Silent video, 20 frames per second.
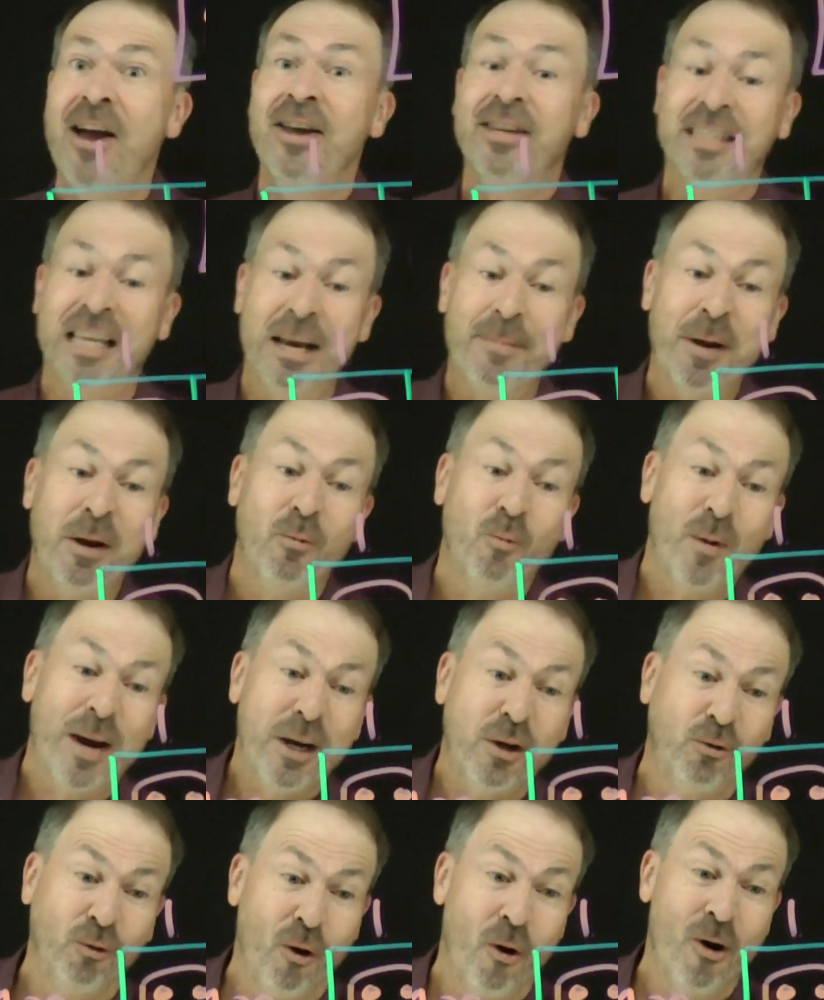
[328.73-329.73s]
So let me
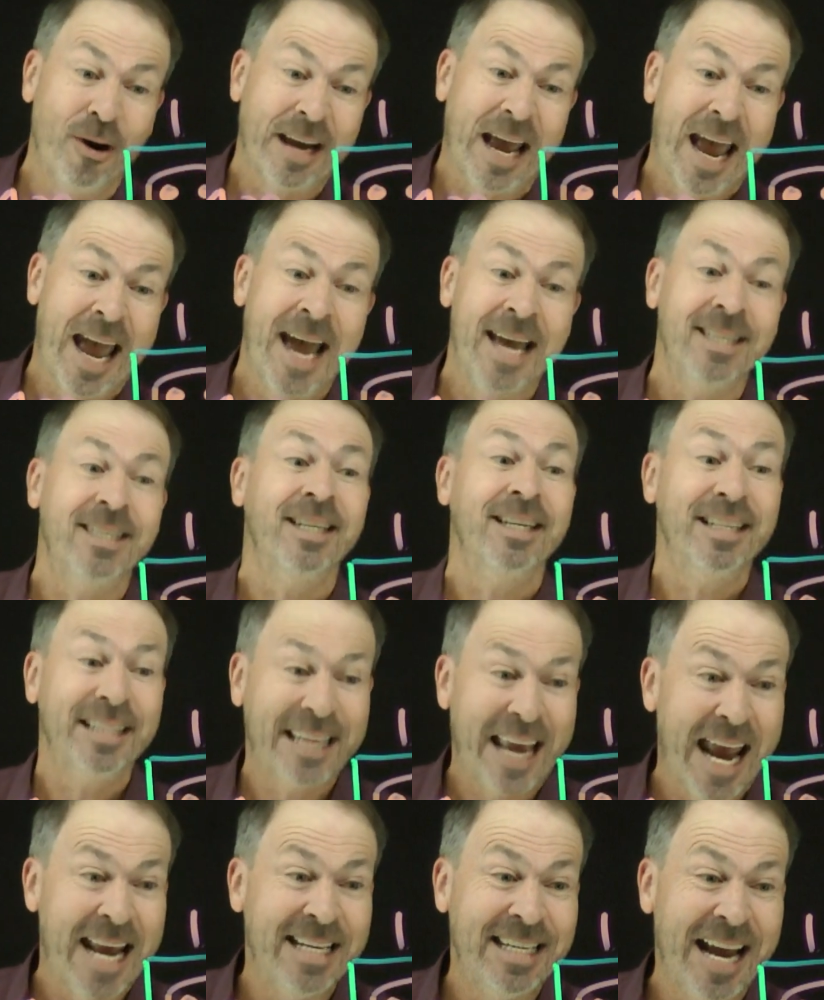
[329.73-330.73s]
redraw it as
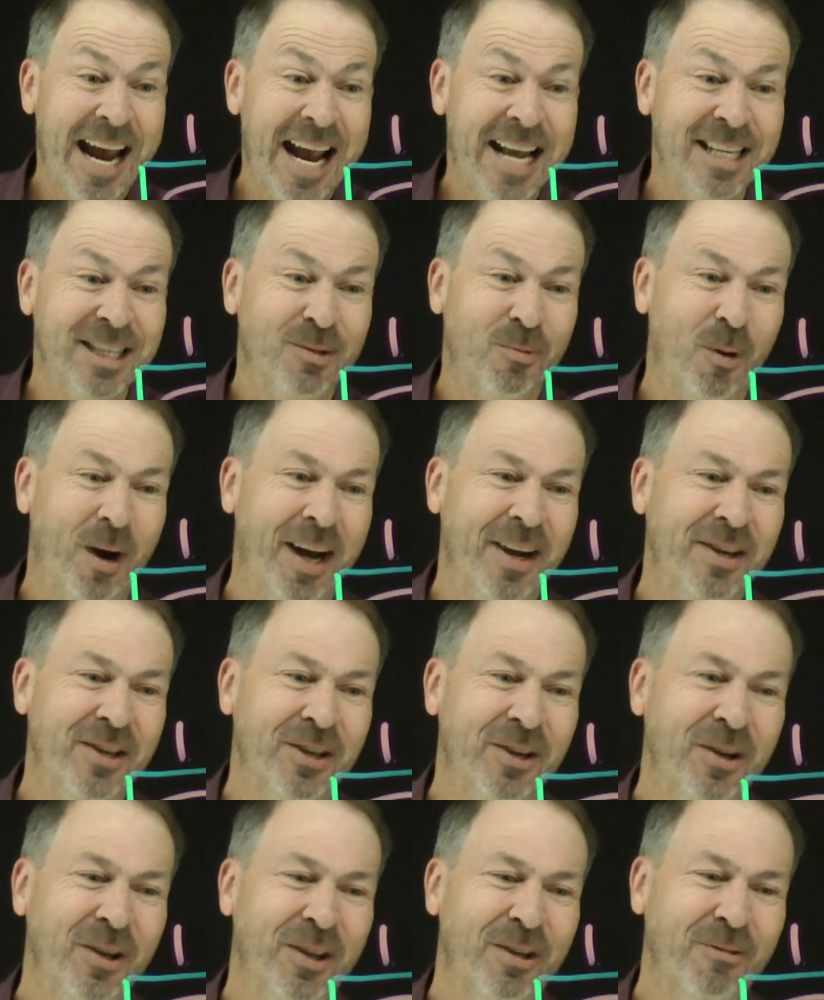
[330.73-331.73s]
10 tens. 1,
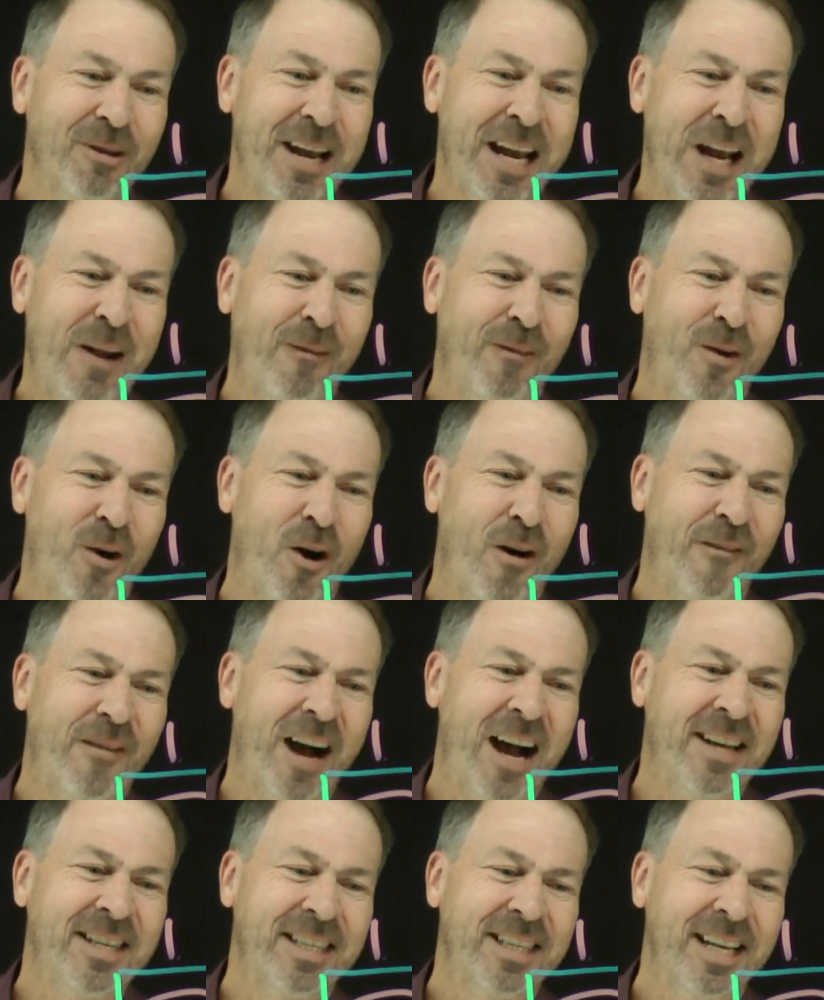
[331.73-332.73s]
2, 3, 4,
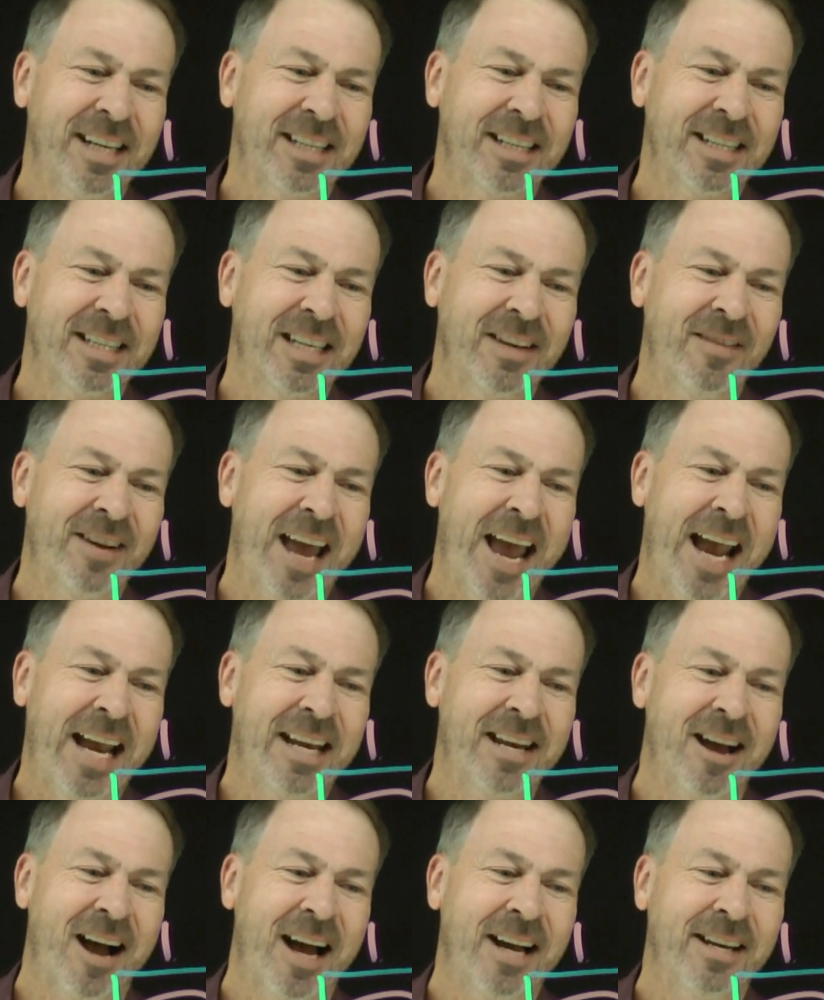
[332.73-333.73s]
5, 6, 7,
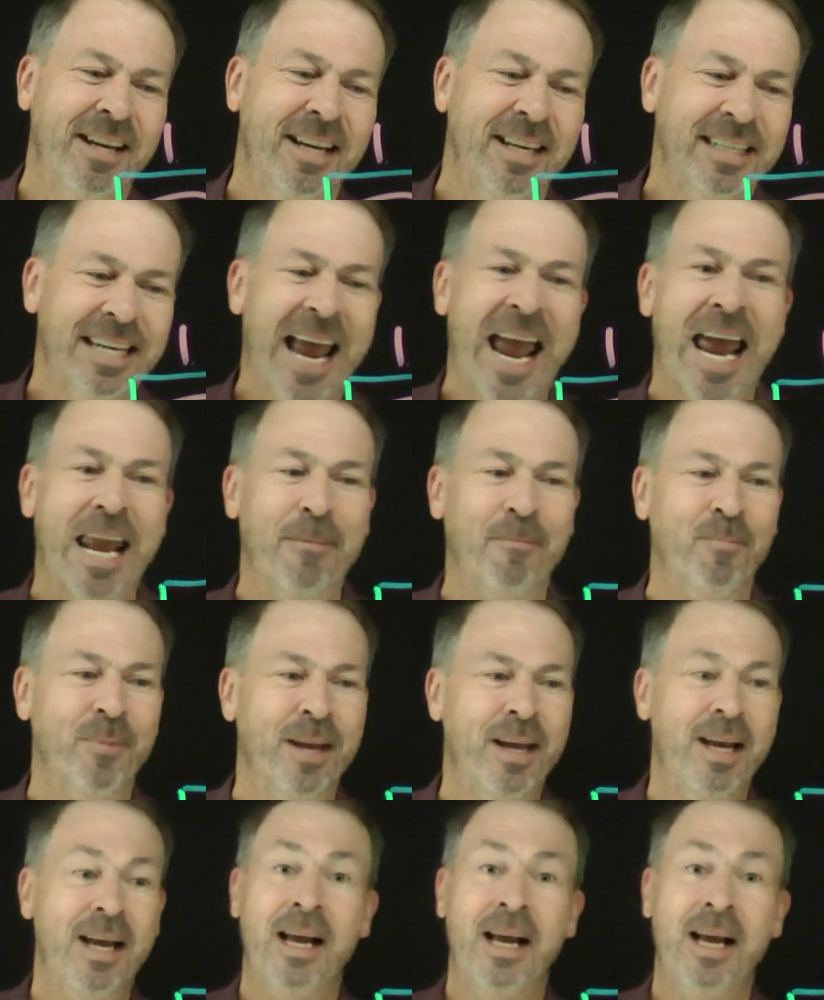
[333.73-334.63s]
8, 9, 10.